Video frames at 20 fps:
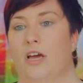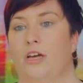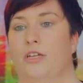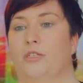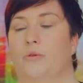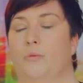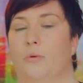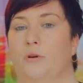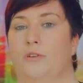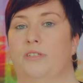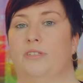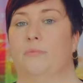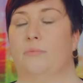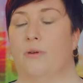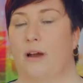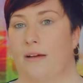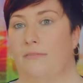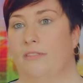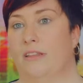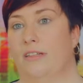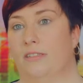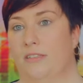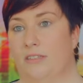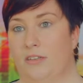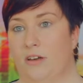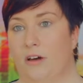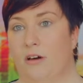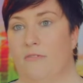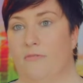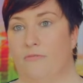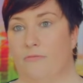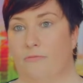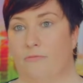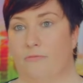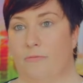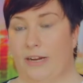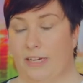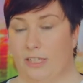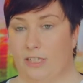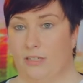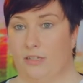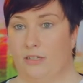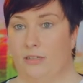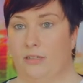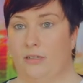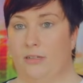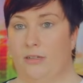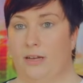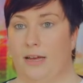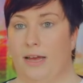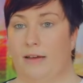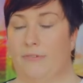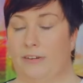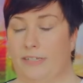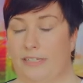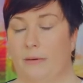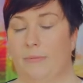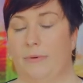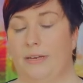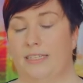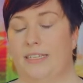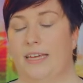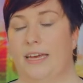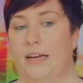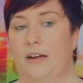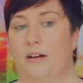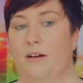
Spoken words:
towards the prevalence of racially based hate